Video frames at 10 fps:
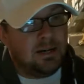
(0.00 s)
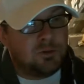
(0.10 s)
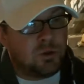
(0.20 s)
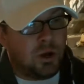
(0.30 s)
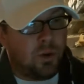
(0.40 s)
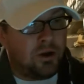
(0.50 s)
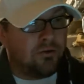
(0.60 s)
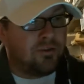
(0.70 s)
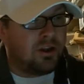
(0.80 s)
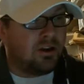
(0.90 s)
So I went
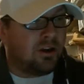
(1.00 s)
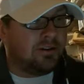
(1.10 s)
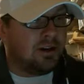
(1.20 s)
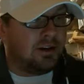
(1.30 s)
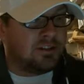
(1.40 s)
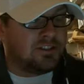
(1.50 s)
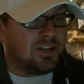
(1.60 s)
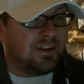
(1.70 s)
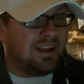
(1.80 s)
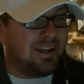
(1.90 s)
over there on a
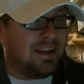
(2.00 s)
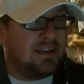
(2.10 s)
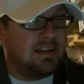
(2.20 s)
Sunday.